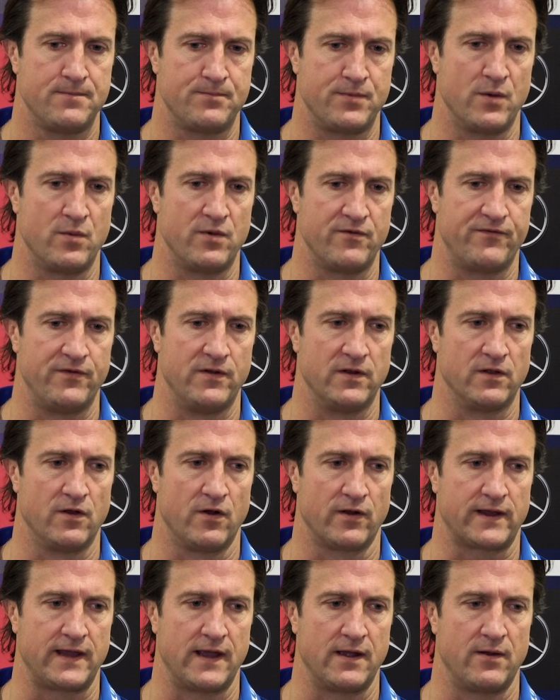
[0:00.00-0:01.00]
but we feel
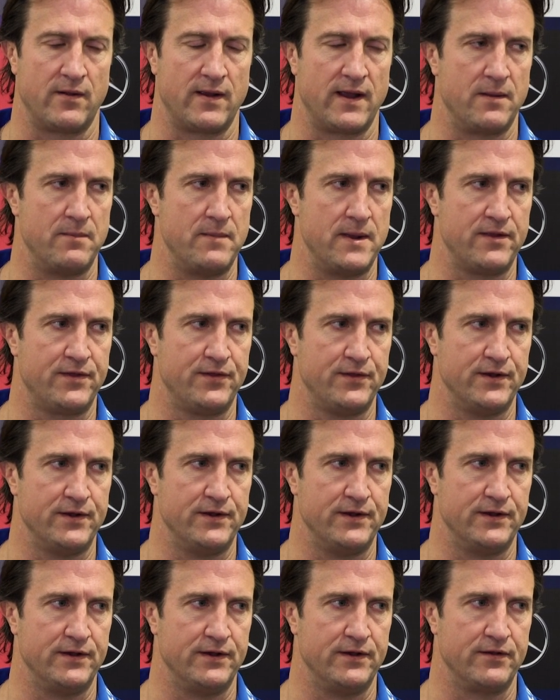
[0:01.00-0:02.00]
like our, our
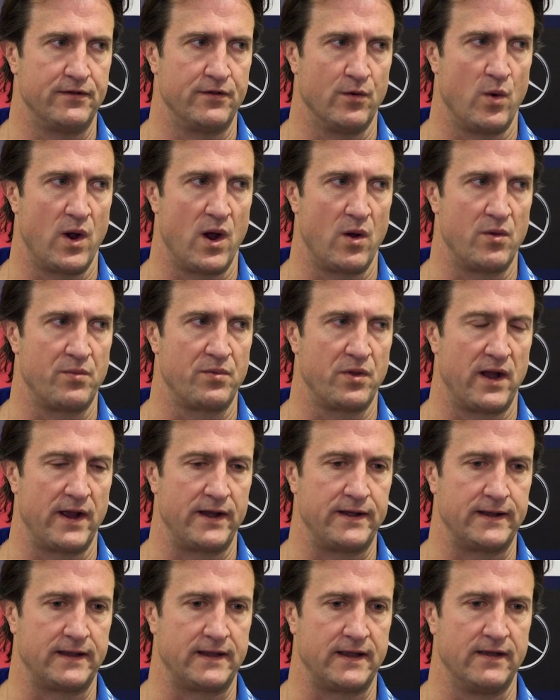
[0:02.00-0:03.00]
method and the way we're
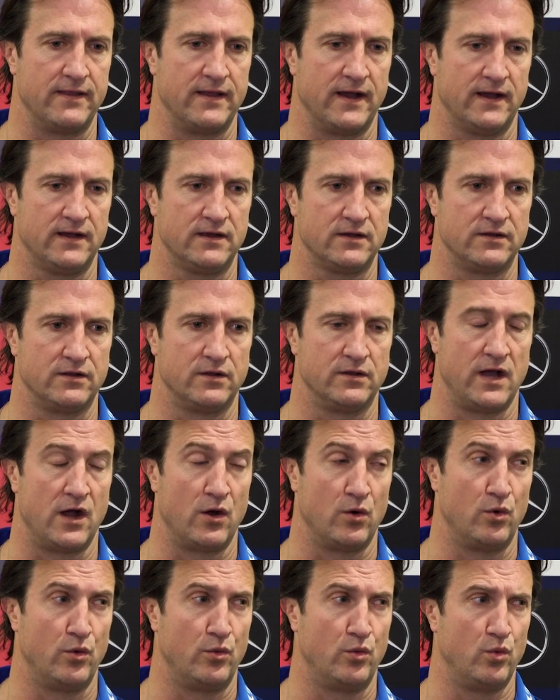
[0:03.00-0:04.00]
playing together,
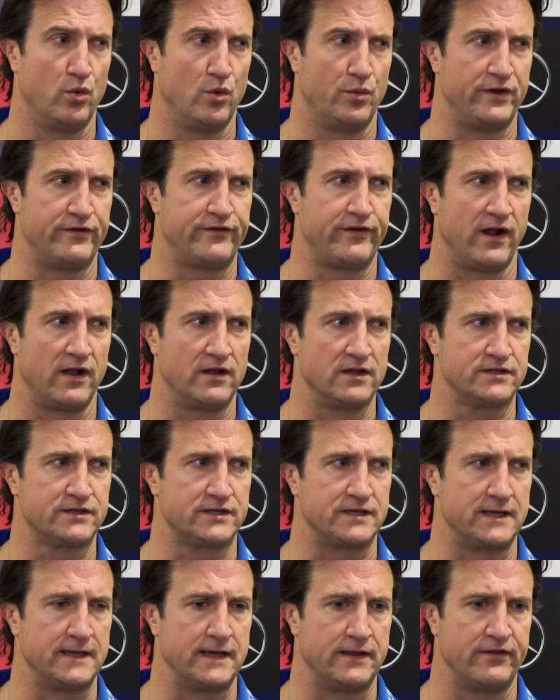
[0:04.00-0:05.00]
although we'll, we'll be
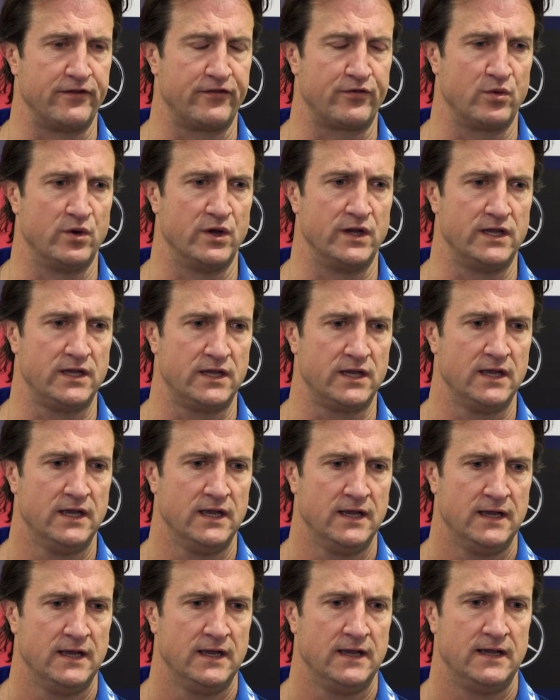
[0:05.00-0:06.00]
challenged again this week,
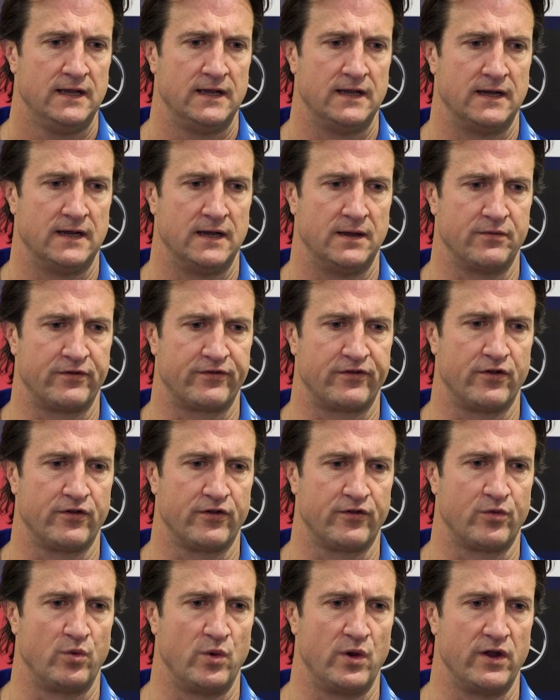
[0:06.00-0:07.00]
um, as long
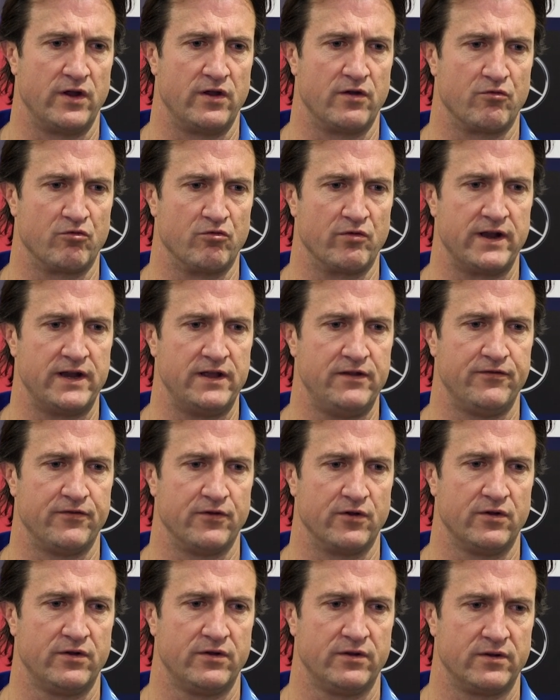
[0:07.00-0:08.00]
as we're ready
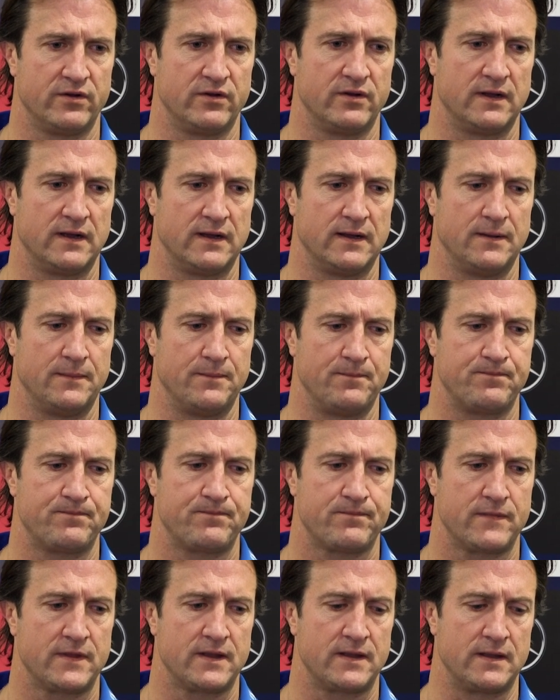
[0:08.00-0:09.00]
for it, um,
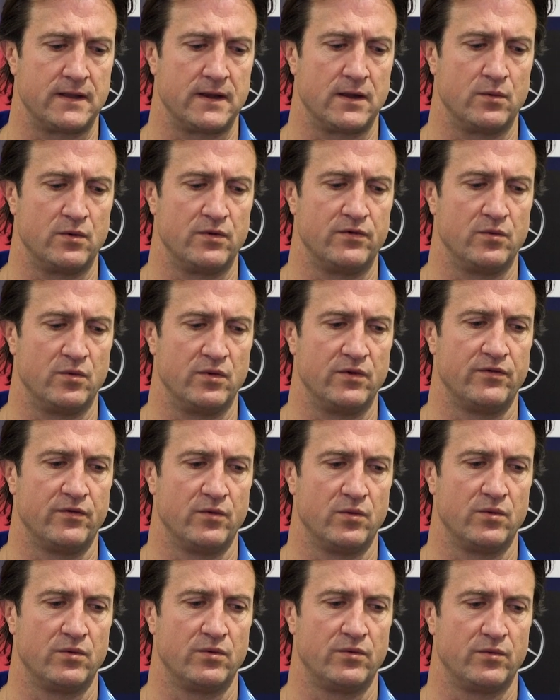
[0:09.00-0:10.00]
you know, we, we,
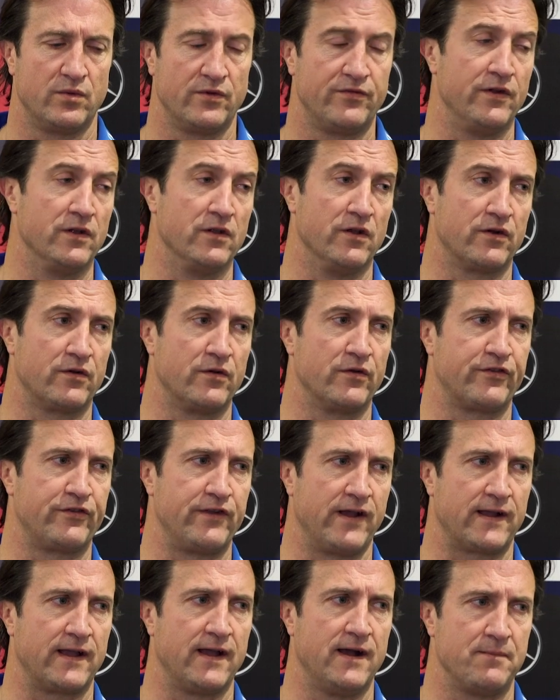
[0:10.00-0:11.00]
we, feel like it'll
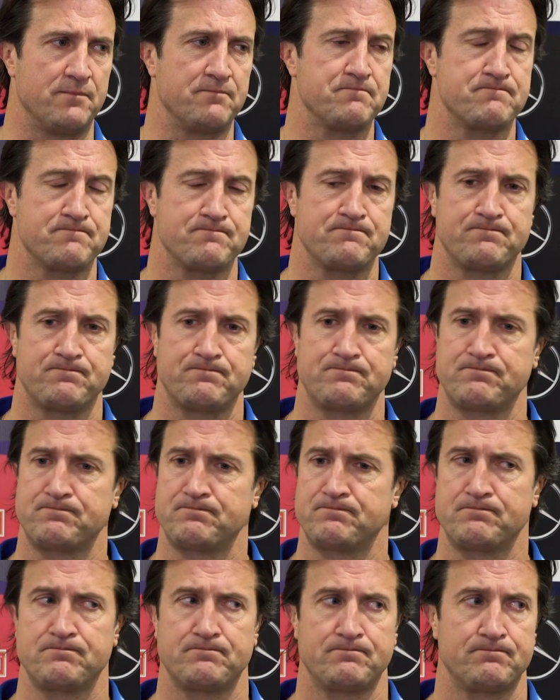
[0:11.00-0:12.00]
stack up. So it could
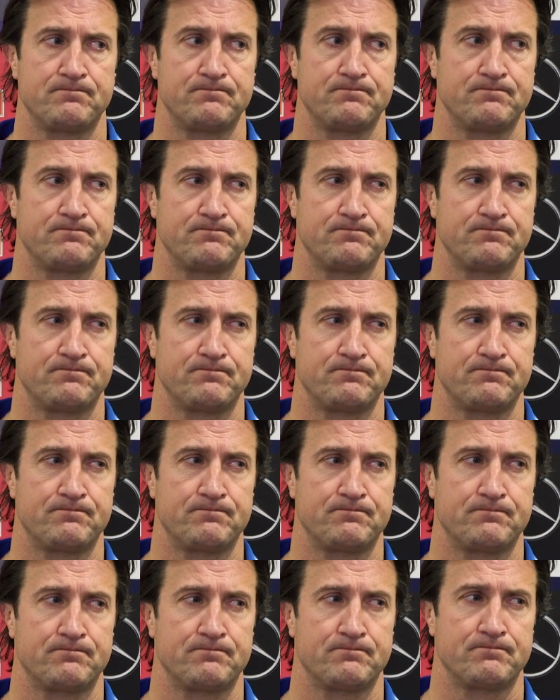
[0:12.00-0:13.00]
be like a
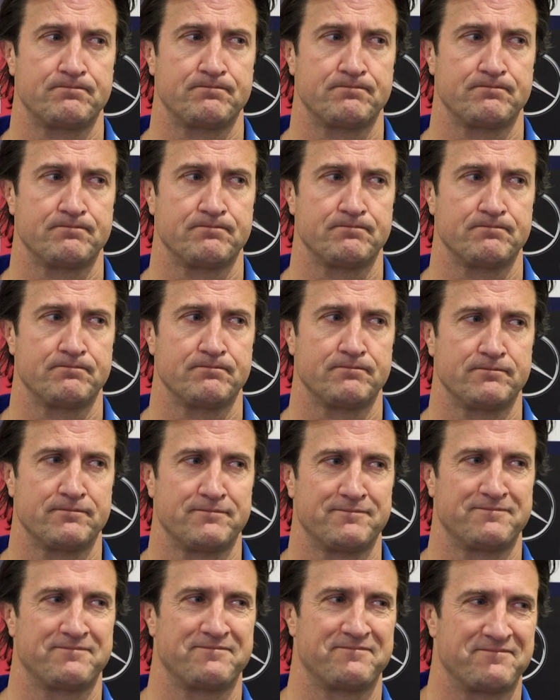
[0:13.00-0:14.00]
springboard into
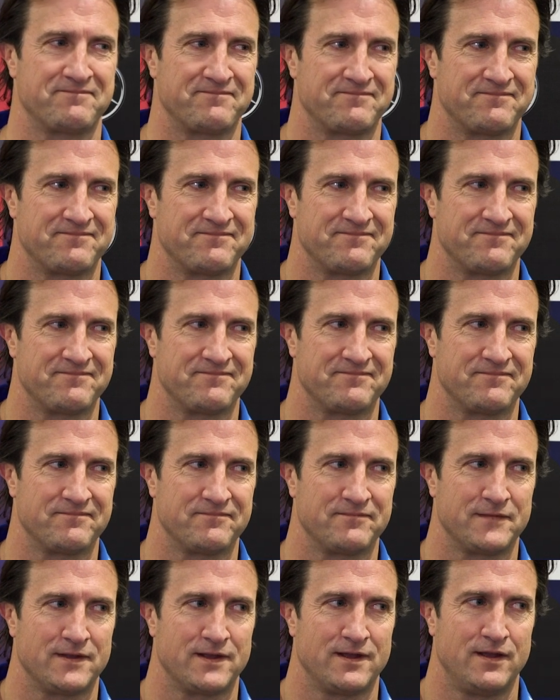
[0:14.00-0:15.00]
the back end of the season,
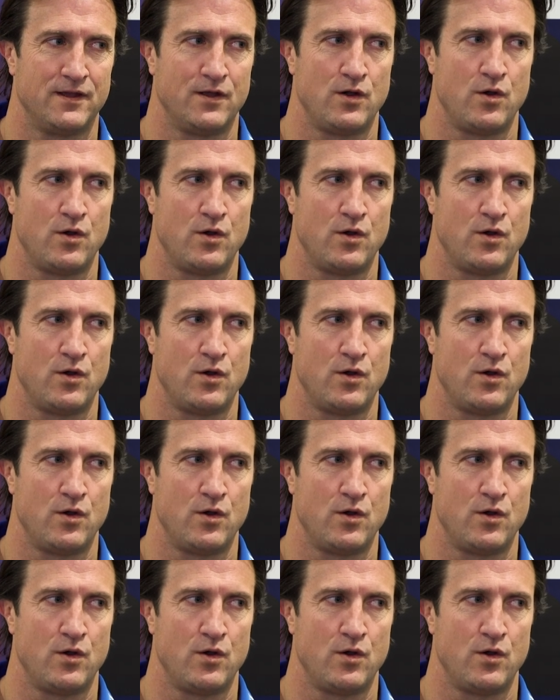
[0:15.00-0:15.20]
I guess?